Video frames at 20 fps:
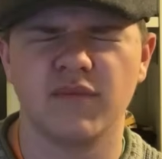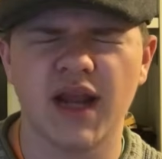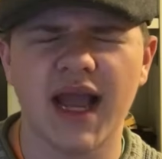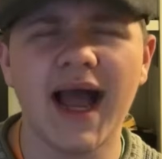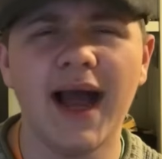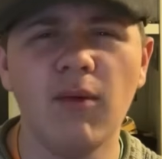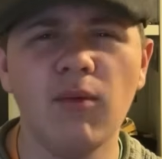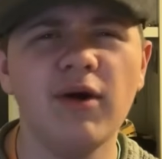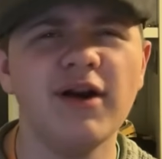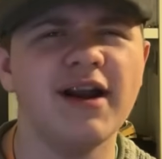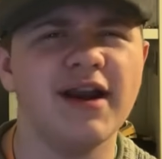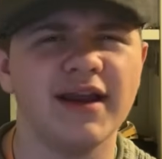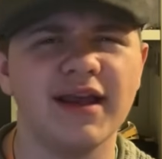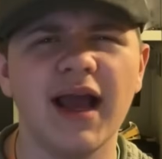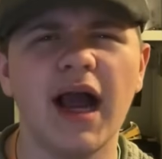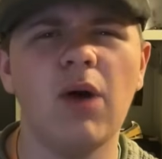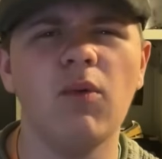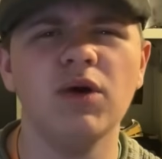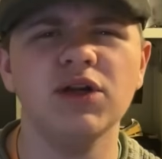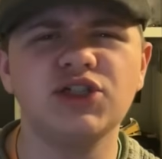I
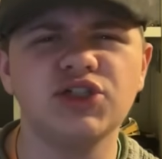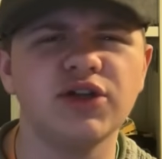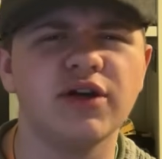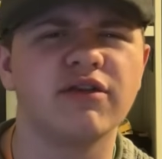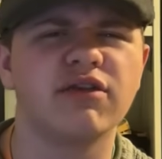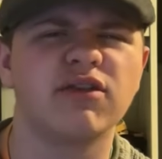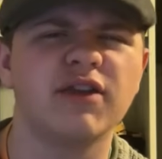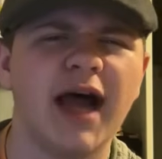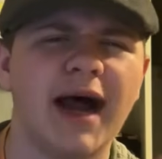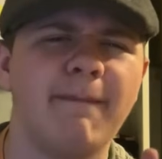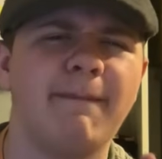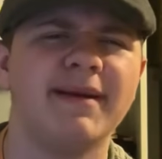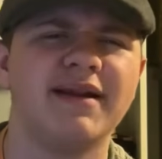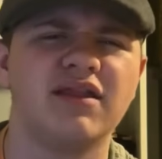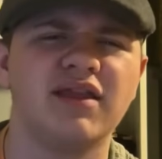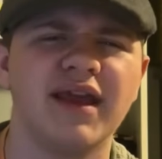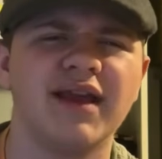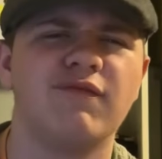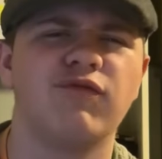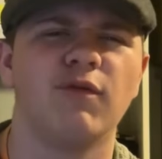want you to stop and
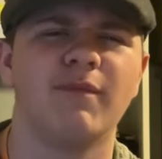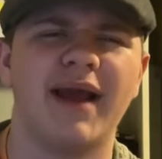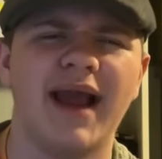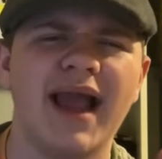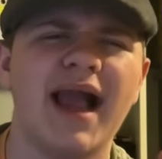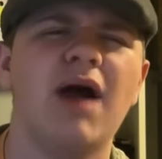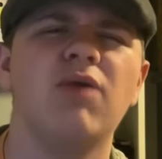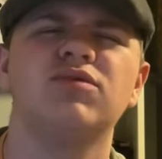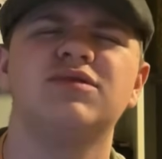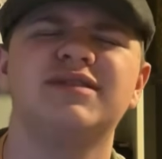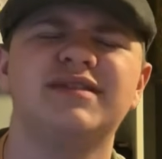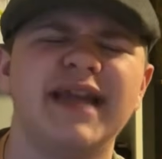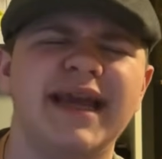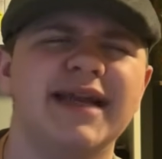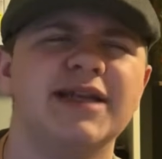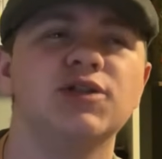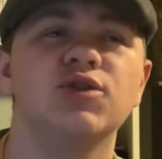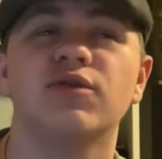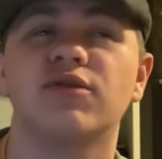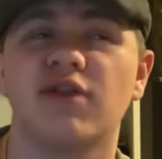think for a minute how
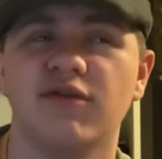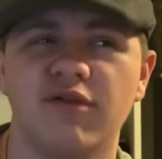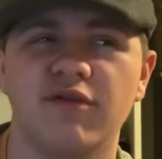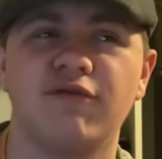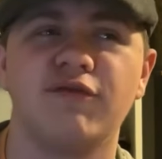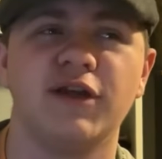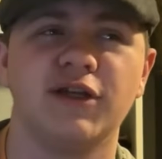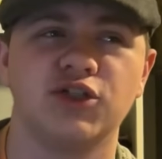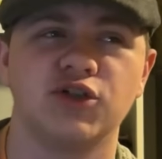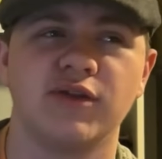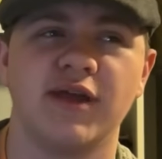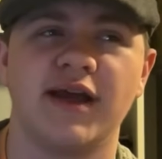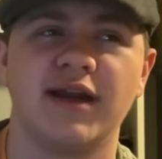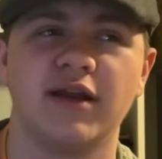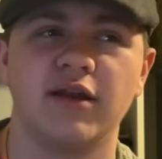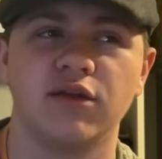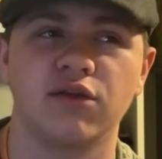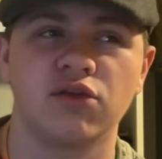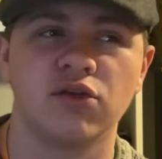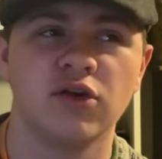dangerous of a feature that
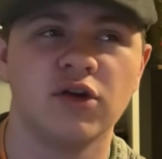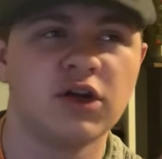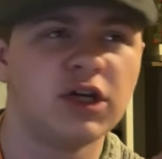is.